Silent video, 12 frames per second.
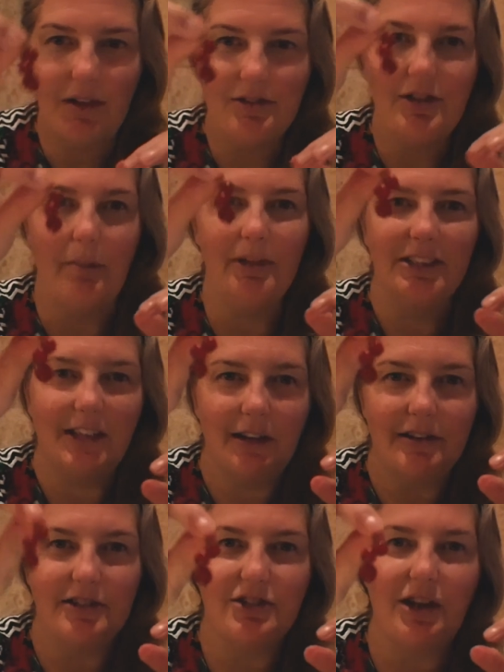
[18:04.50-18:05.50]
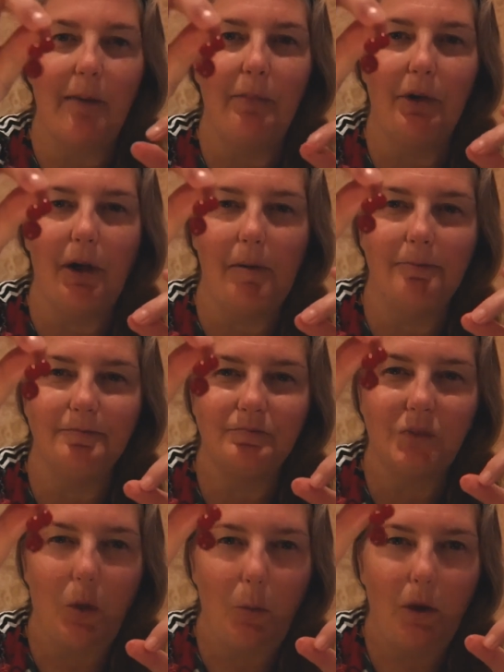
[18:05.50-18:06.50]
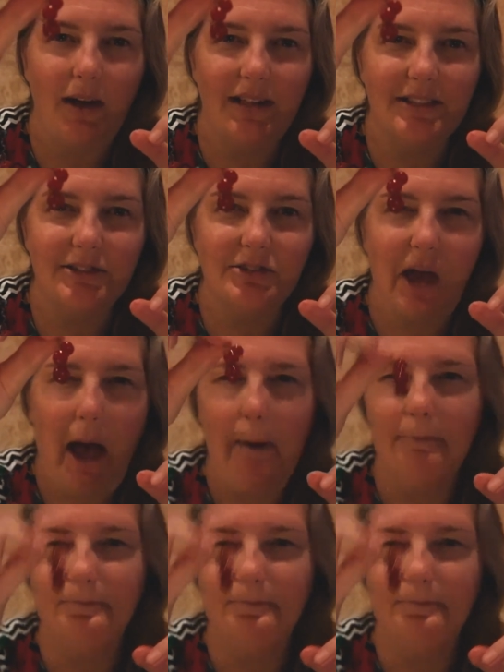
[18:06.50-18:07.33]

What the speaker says: Somebody tell us down below. What is that?